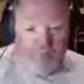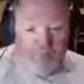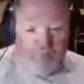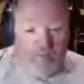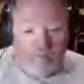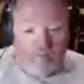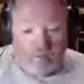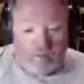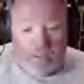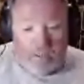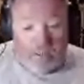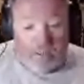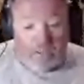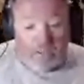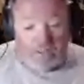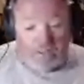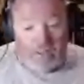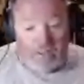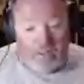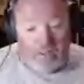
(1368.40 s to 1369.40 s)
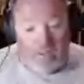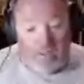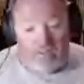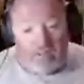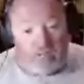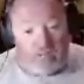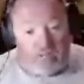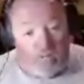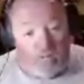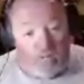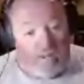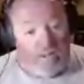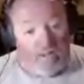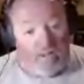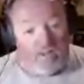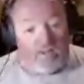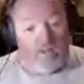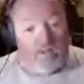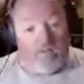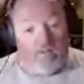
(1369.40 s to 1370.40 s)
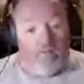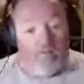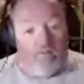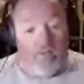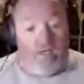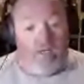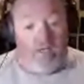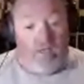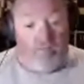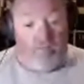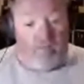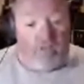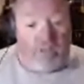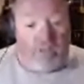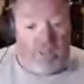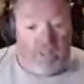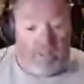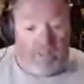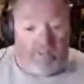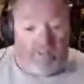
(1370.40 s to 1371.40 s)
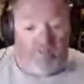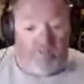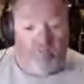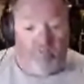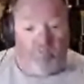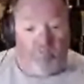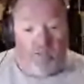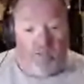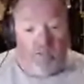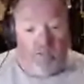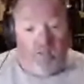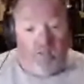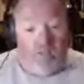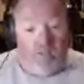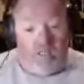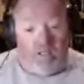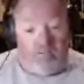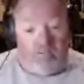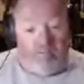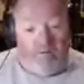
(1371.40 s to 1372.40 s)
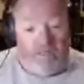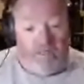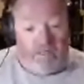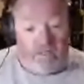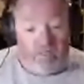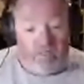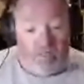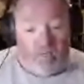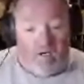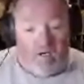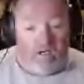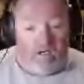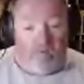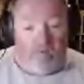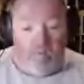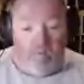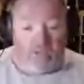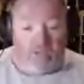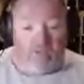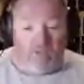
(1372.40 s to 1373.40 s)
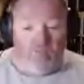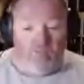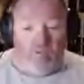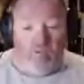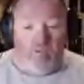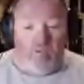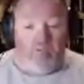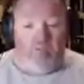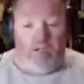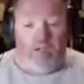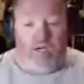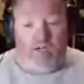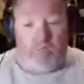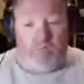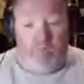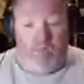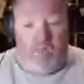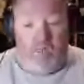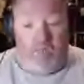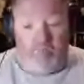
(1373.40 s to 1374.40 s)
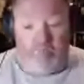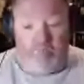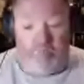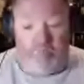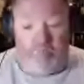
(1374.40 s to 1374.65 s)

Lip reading: boats and 18 limits weighed in. So yeah, they was eating. That raising water must have really brought them up.